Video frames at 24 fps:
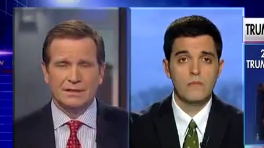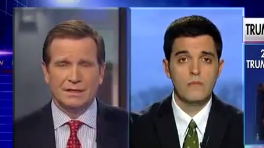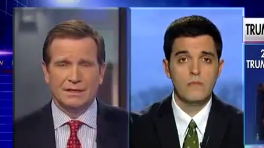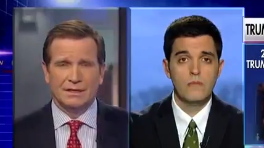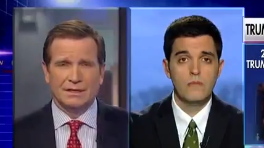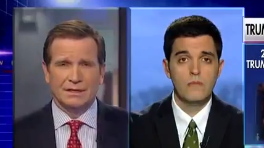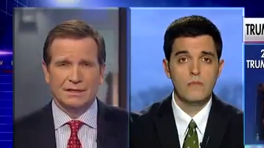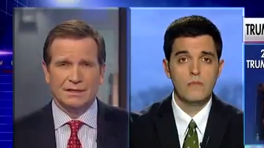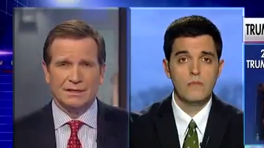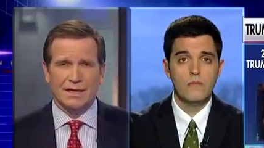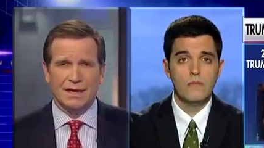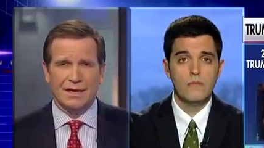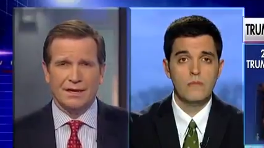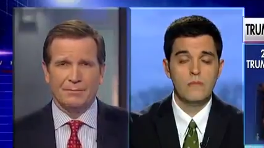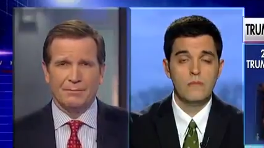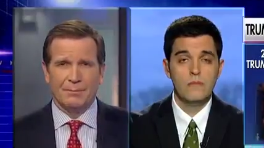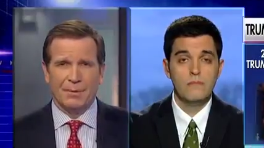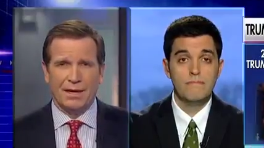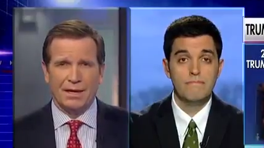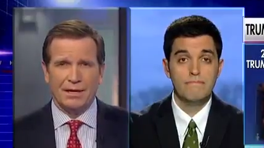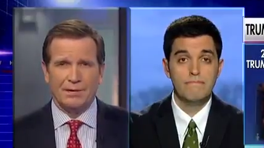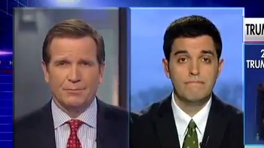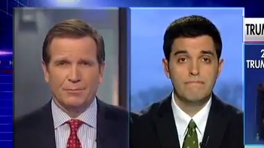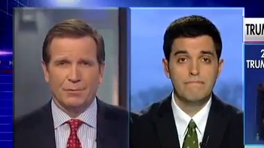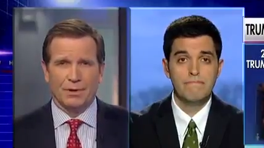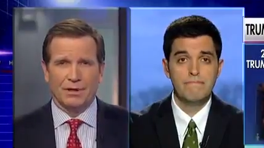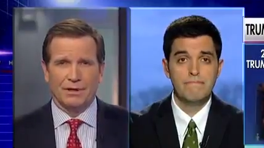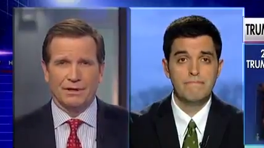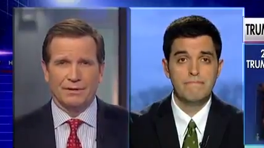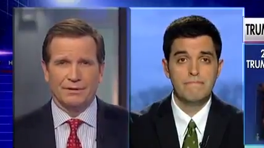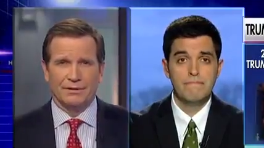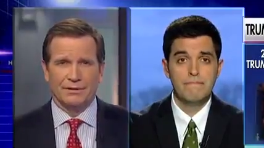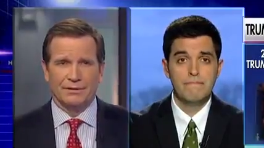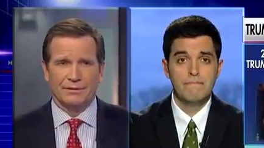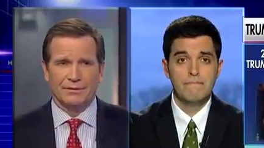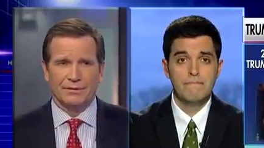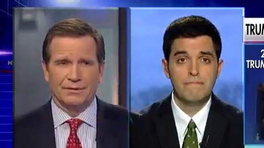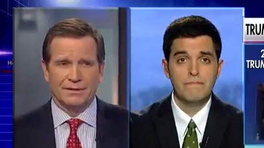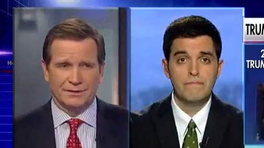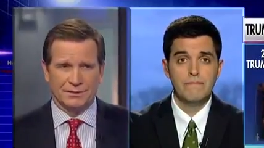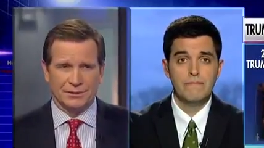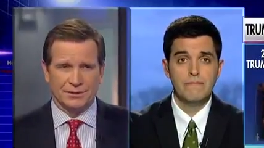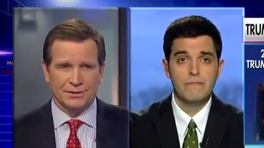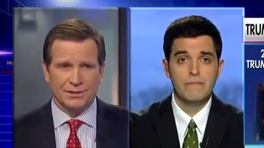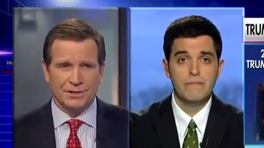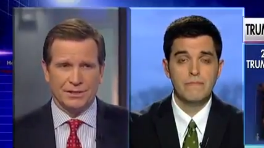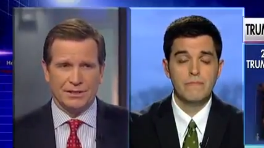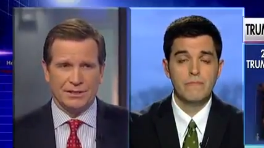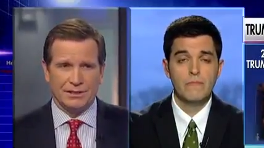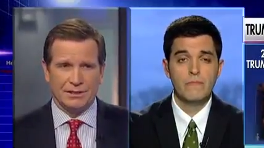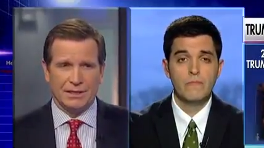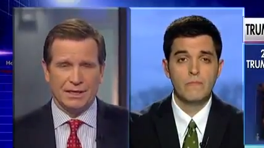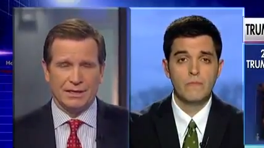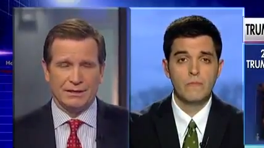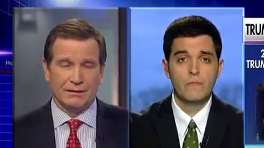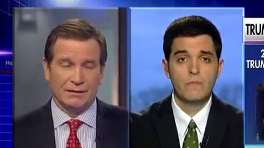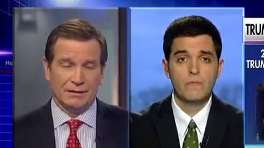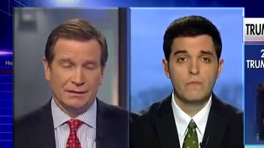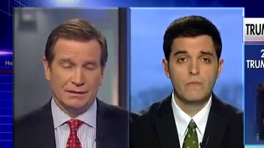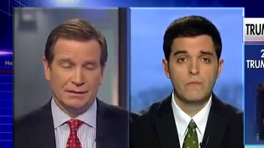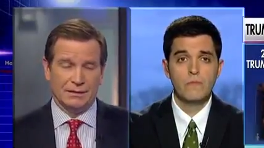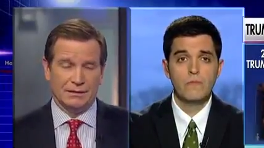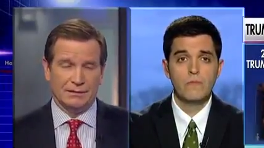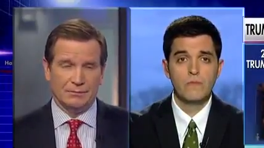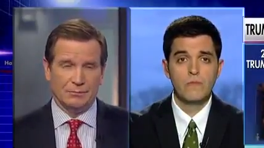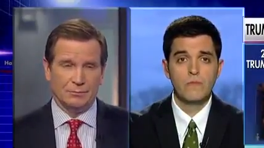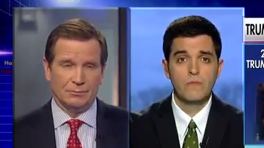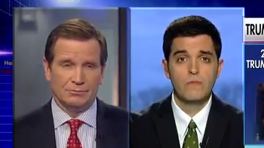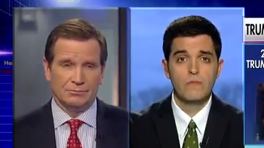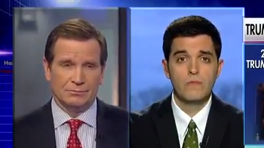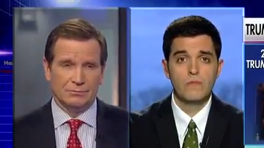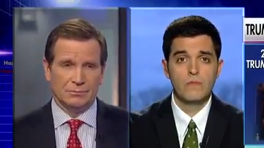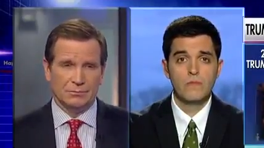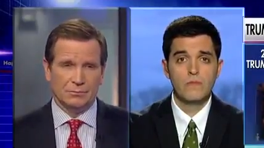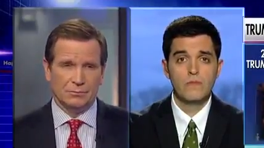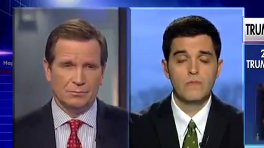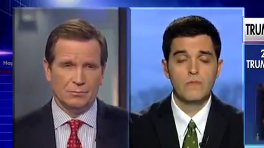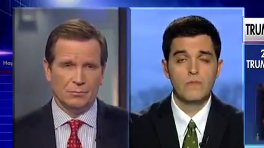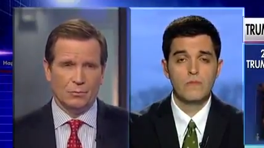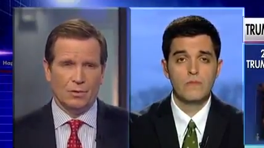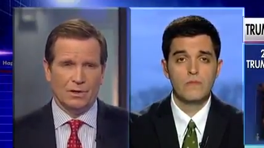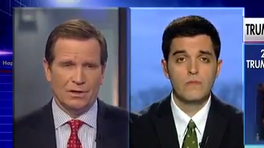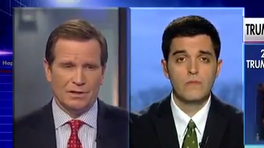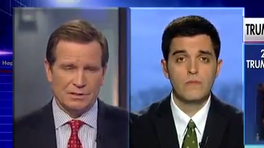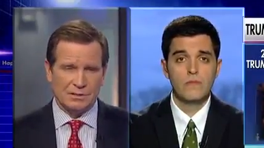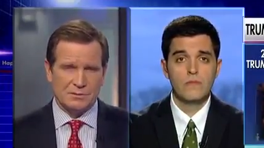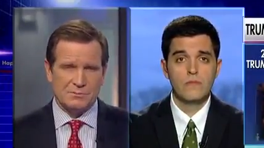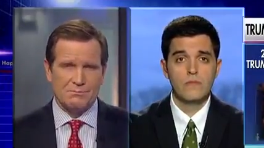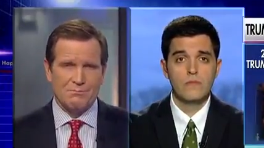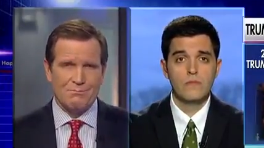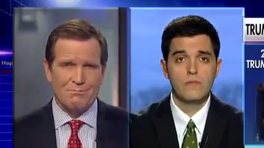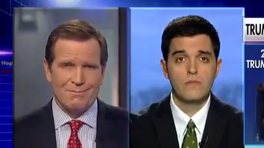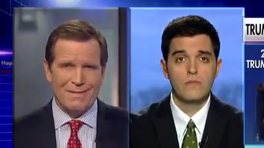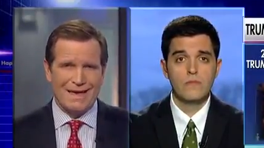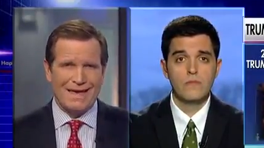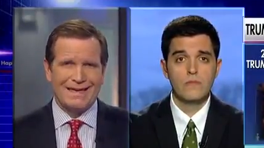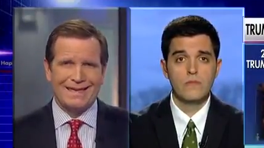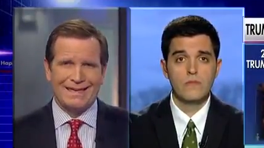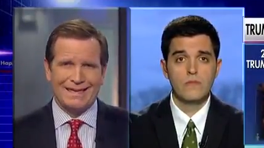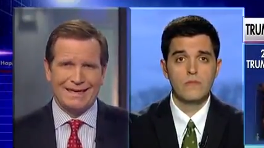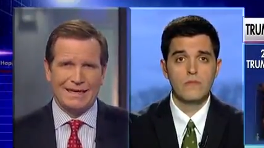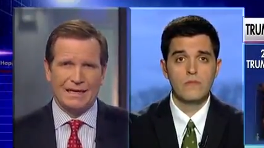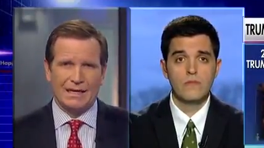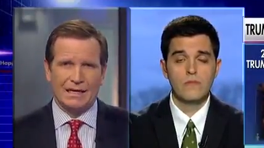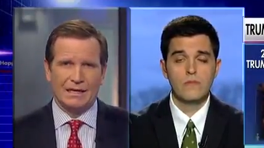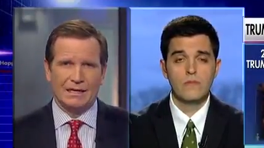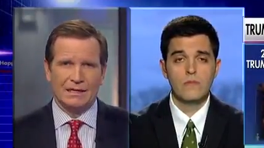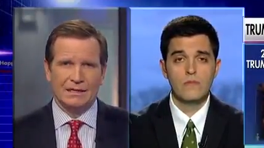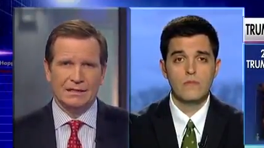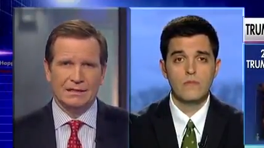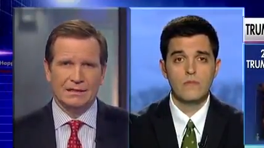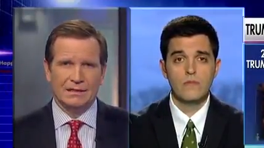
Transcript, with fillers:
Speaker 1: uh, campaign run, that, that she uh, was making